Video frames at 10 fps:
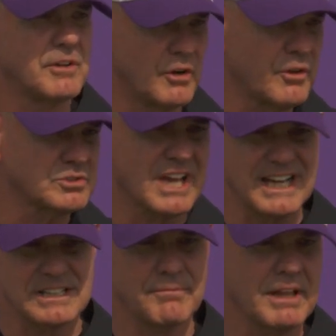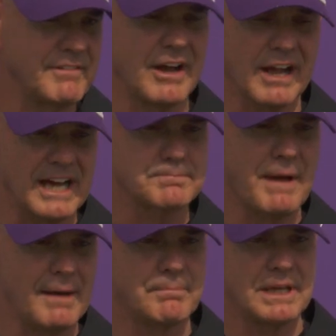you know, those guys. I'm leaving out guys,
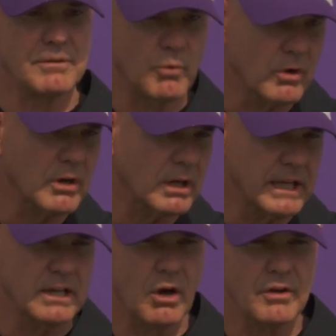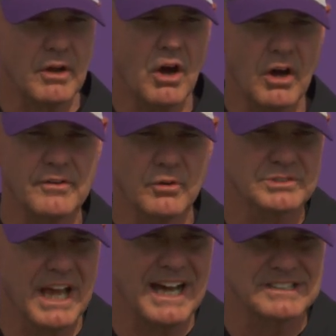Pat P. We're going to lean on on those
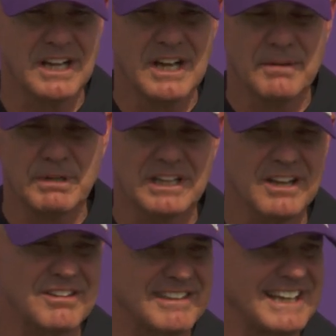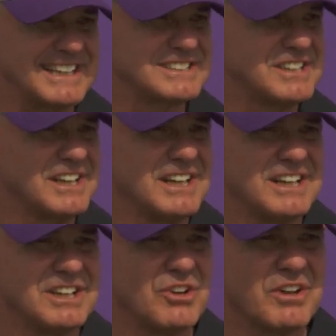guys. But the other thing is,
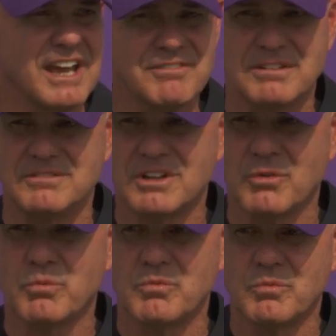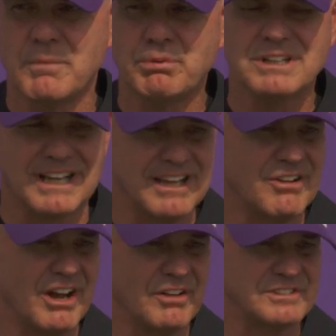you know, Kevin, you know, we put together
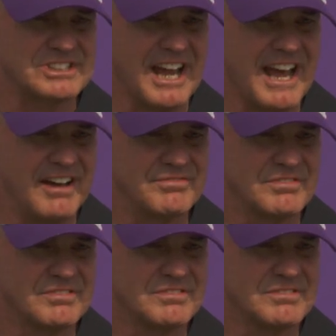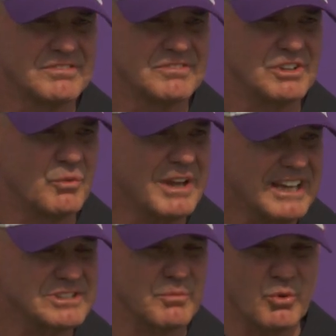a hell of a staff. You know, we
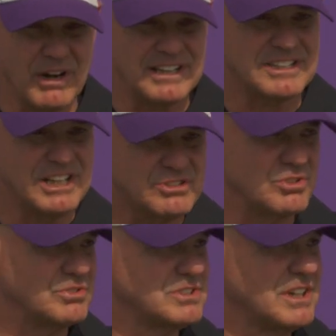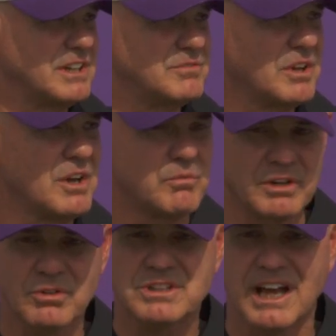got some great teachers. And when
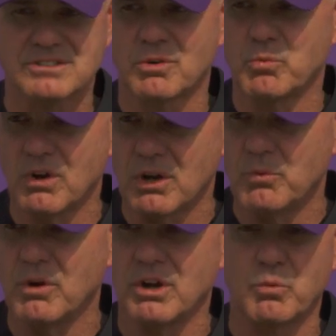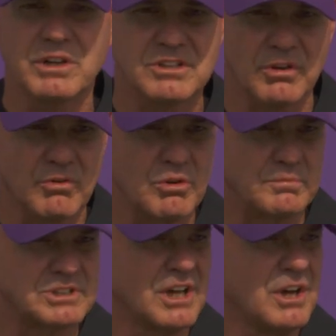those guys are one-on-one or with their
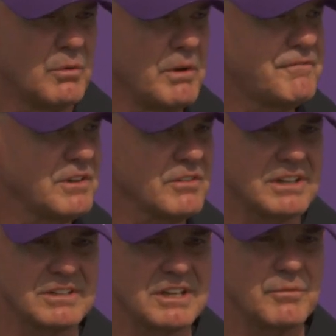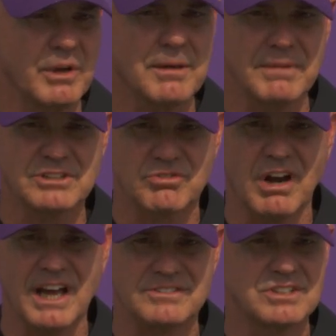groups, we feel that, that we can make
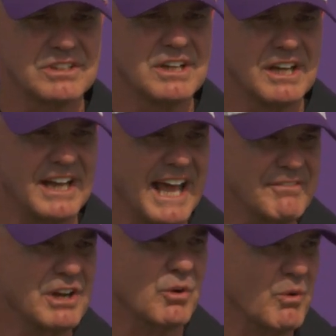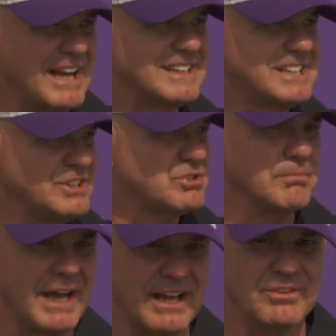strides. And having a great teacher
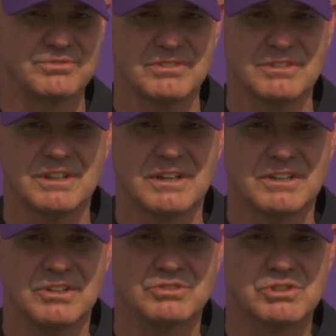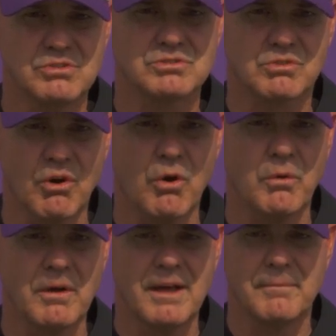matters. You know, students grow
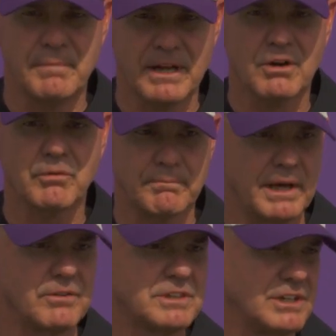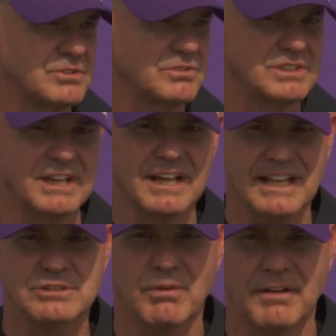better with better teachers, and that,
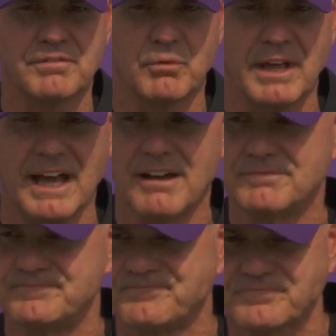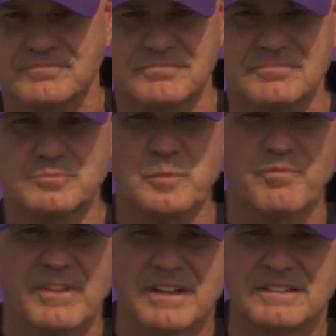that's what I feel we have.
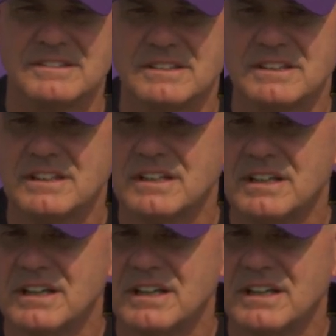Your defensive